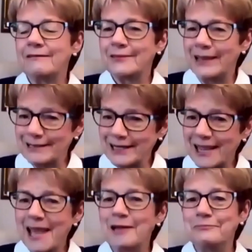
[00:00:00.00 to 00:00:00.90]
that
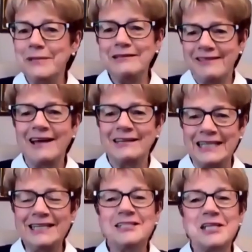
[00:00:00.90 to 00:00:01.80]
can meet that
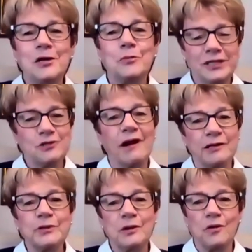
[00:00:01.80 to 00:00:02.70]
need, we try
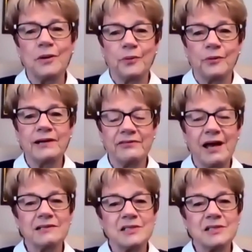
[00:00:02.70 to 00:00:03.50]
to incorporate that.